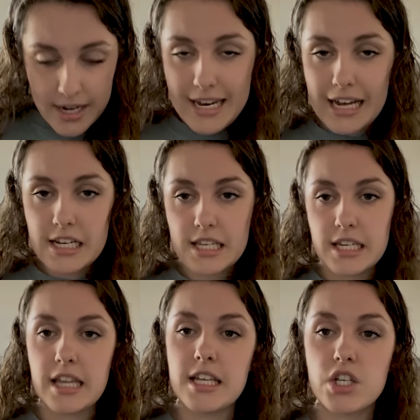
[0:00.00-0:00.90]
Next,
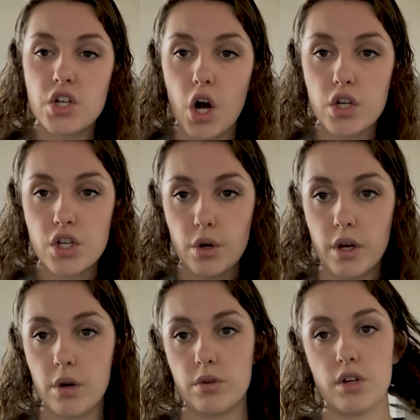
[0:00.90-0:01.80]
and this also
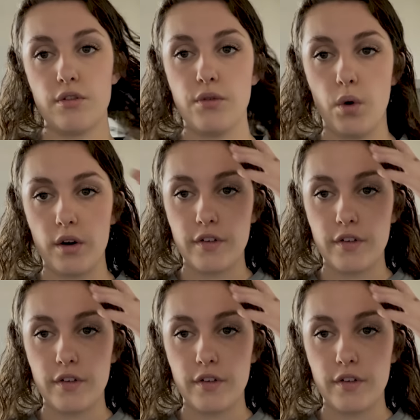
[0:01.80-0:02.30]
goes for